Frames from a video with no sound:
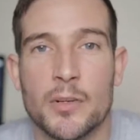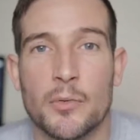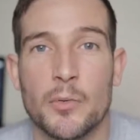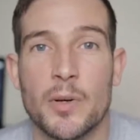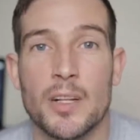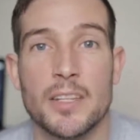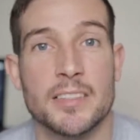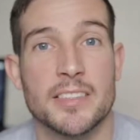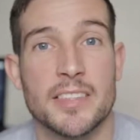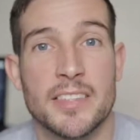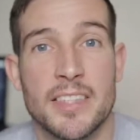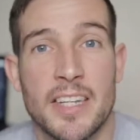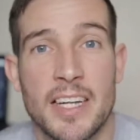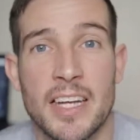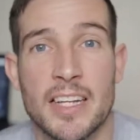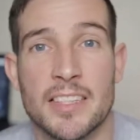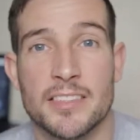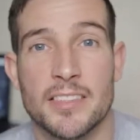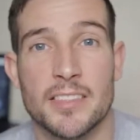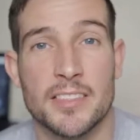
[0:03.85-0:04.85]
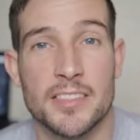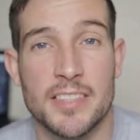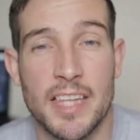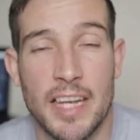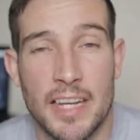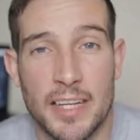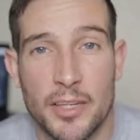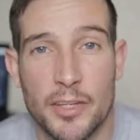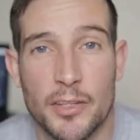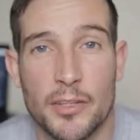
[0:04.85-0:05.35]
Well, today is the
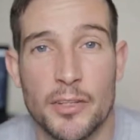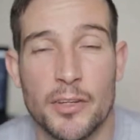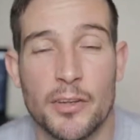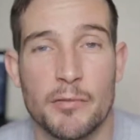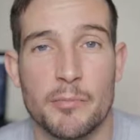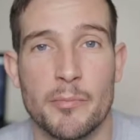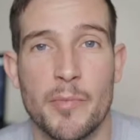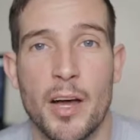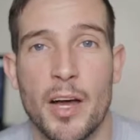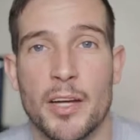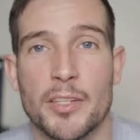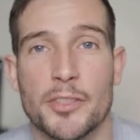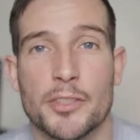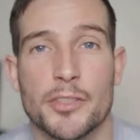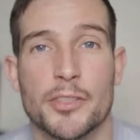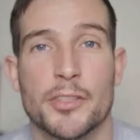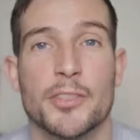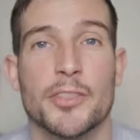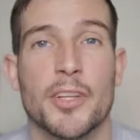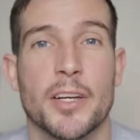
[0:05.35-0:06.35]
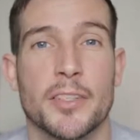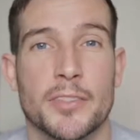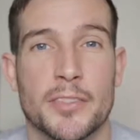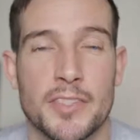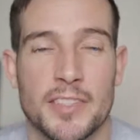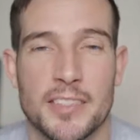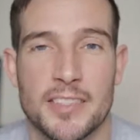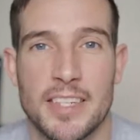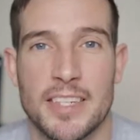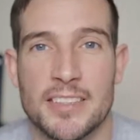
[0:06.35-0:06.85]
2nd of March
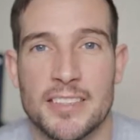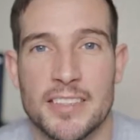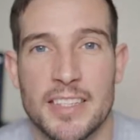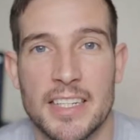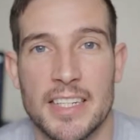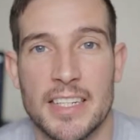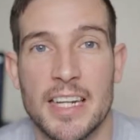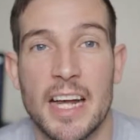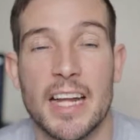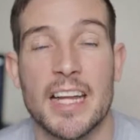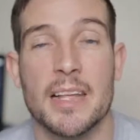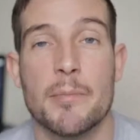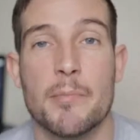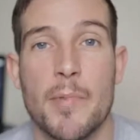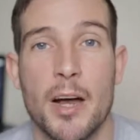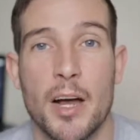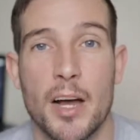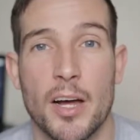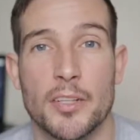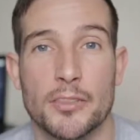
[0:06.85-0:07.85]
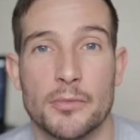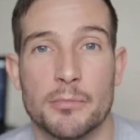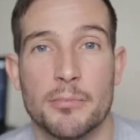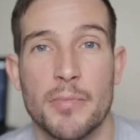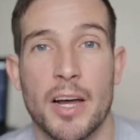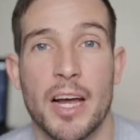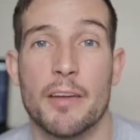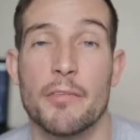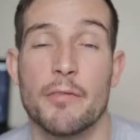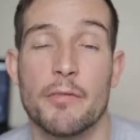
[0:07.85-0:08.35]
2016 and it marks
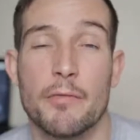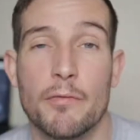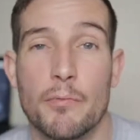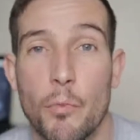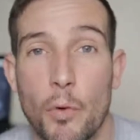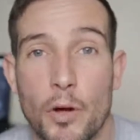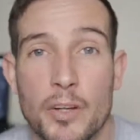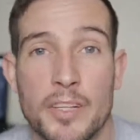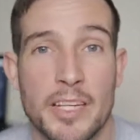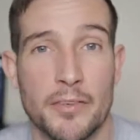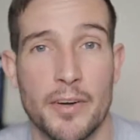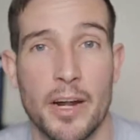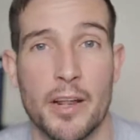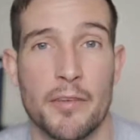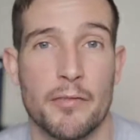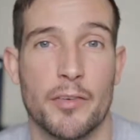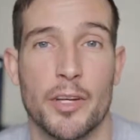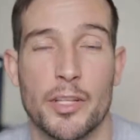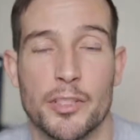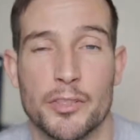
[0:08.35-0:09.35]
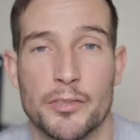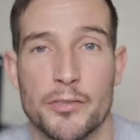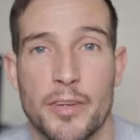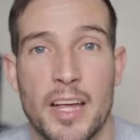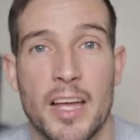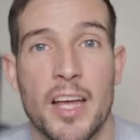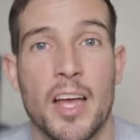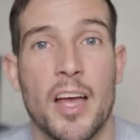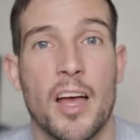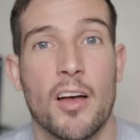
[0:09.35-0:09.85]
my 1 year anniversary